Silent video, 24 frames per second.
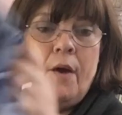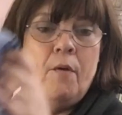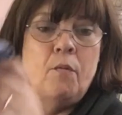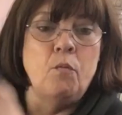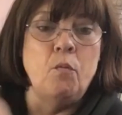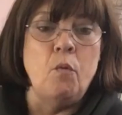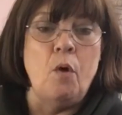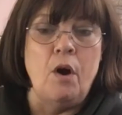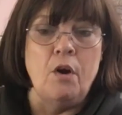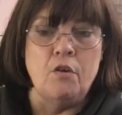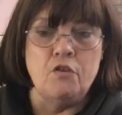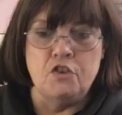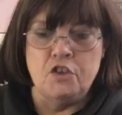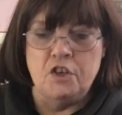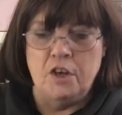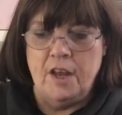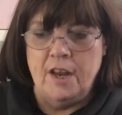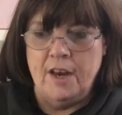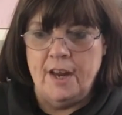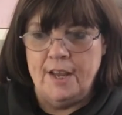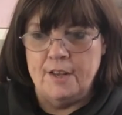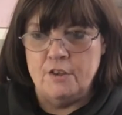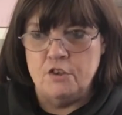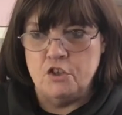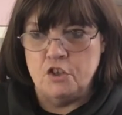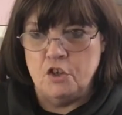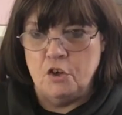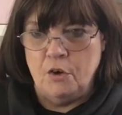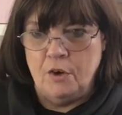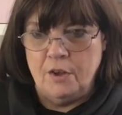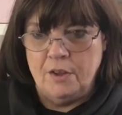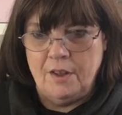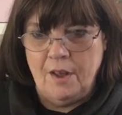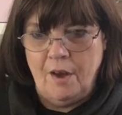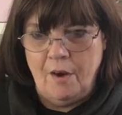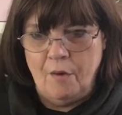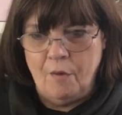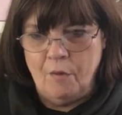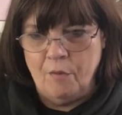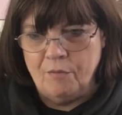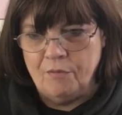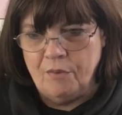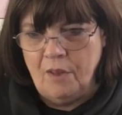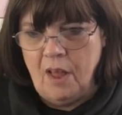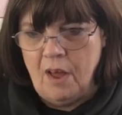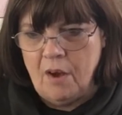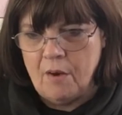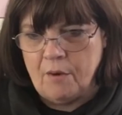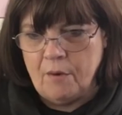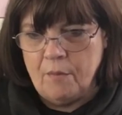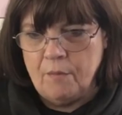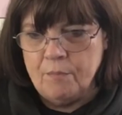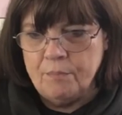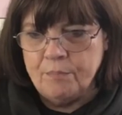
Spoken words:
watch and enjoy the whole vlog.